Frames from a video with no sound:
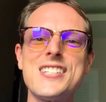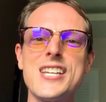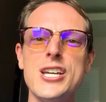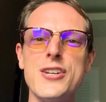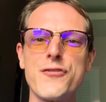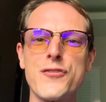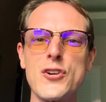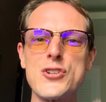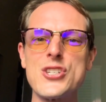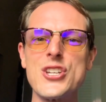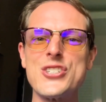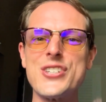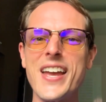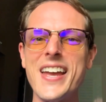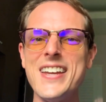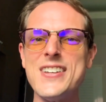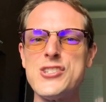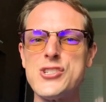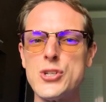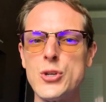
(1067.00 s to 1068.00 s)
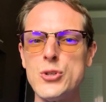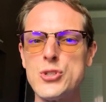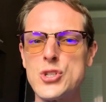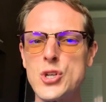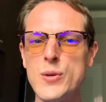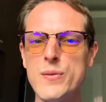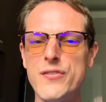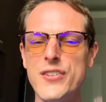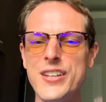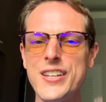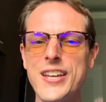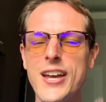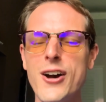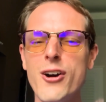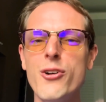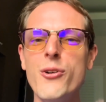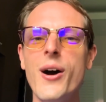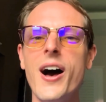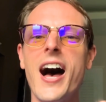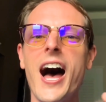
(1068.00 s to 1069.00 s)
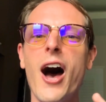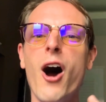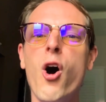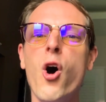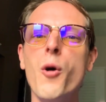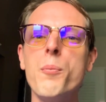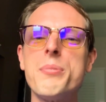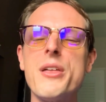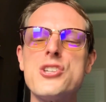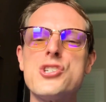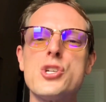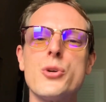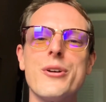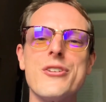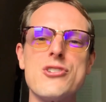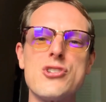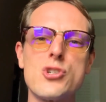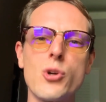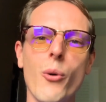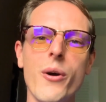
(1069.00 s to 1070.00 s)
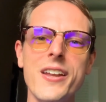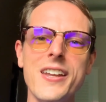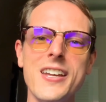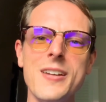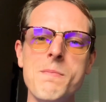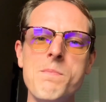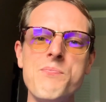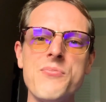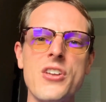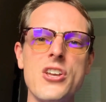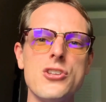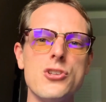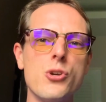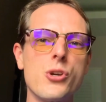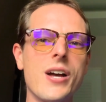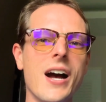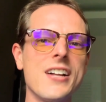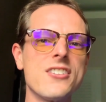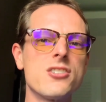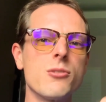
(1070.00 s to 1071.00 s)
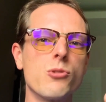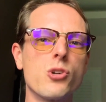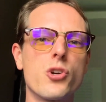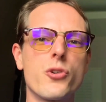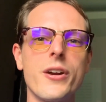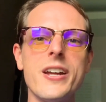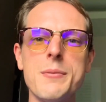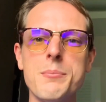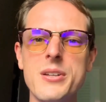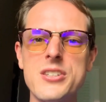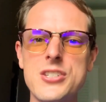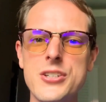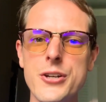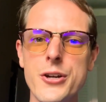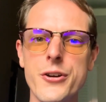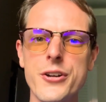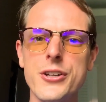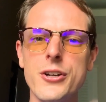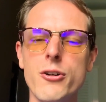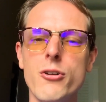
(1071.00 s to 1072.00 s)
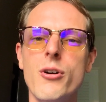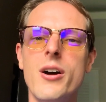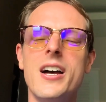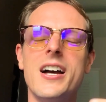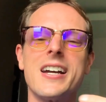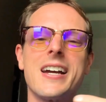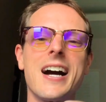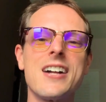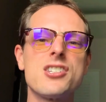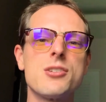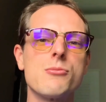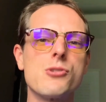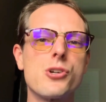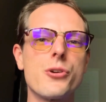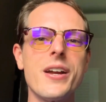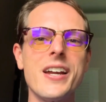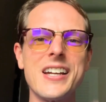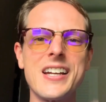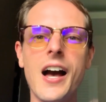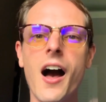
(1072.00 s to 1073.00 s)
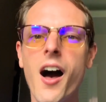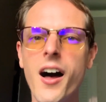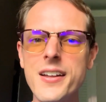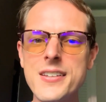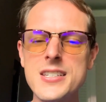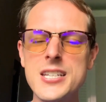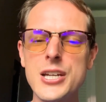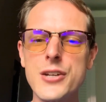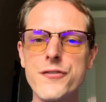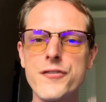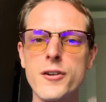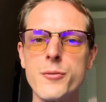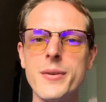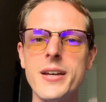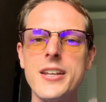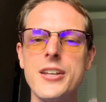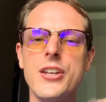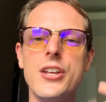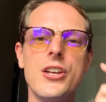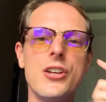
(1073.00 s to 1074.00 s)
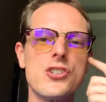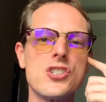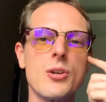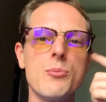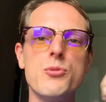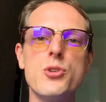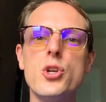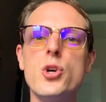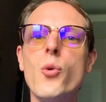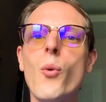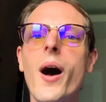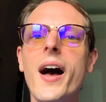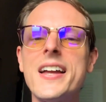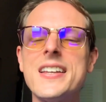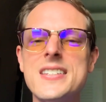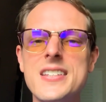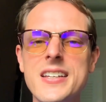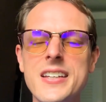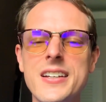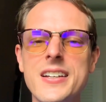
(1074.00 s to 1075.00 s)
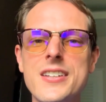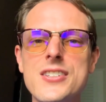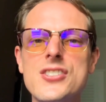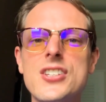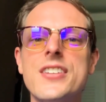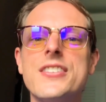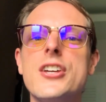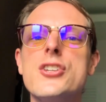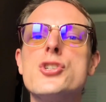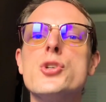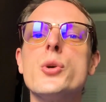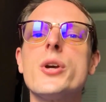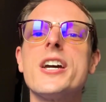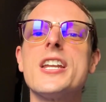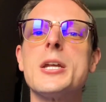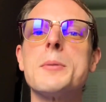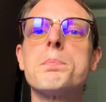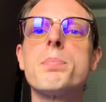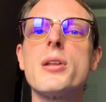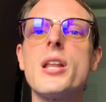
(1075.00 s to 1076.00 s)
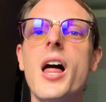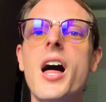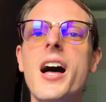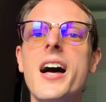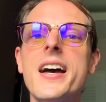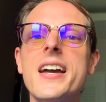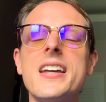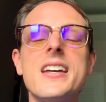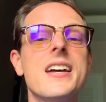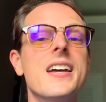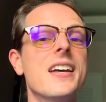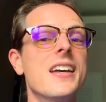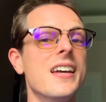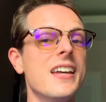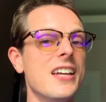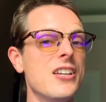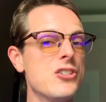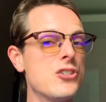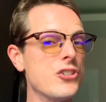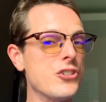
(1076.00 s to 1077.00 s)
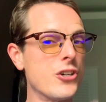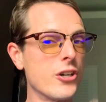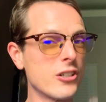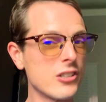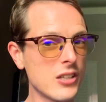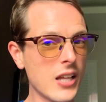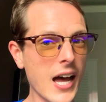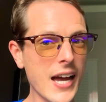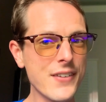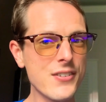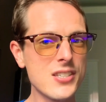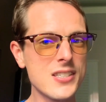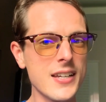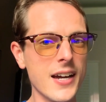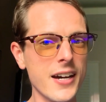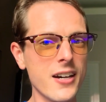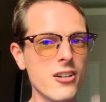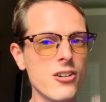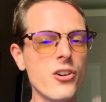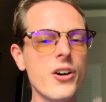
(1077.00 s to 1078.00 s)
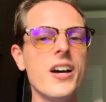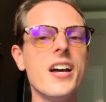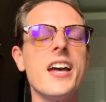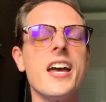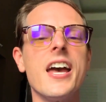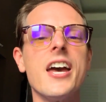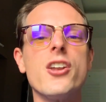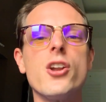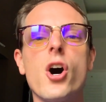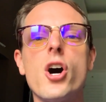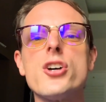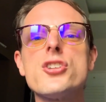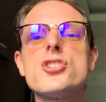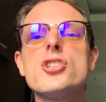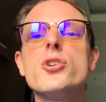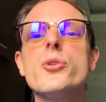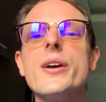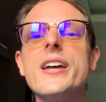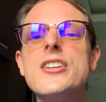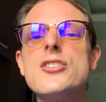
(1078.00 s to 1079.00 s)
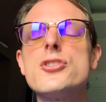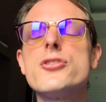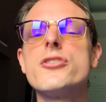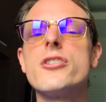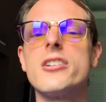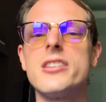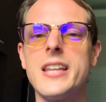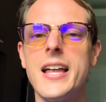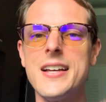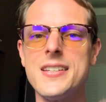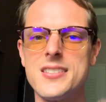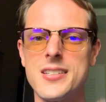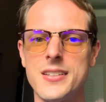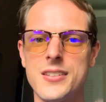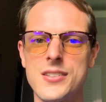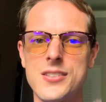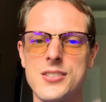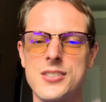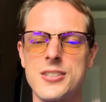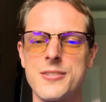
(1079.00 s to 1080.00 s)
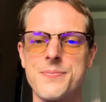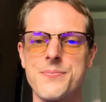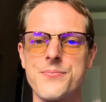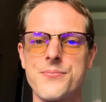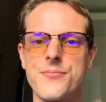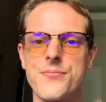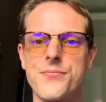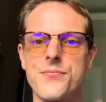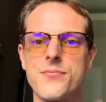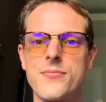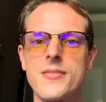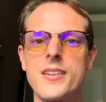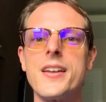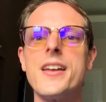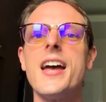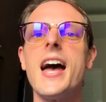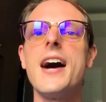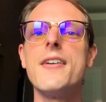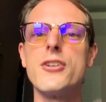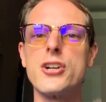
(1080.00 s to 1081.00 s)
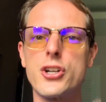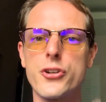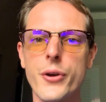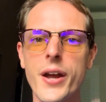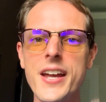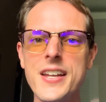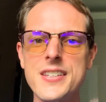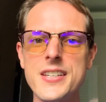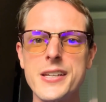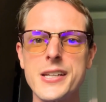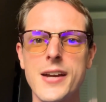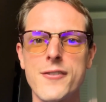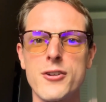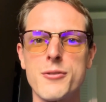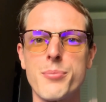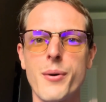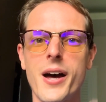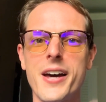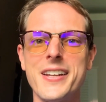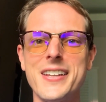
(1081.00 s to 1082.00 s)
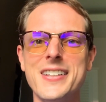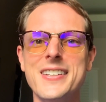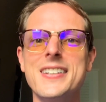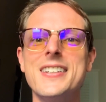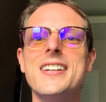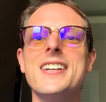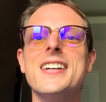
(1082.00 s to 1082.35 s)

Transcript: it for today's YouTube video. I hope that you enjoyed it. You got some great material, got some great content from it, some new ideas that you can apply into your lifestyle and also into your lessons. Have a great day, everybody,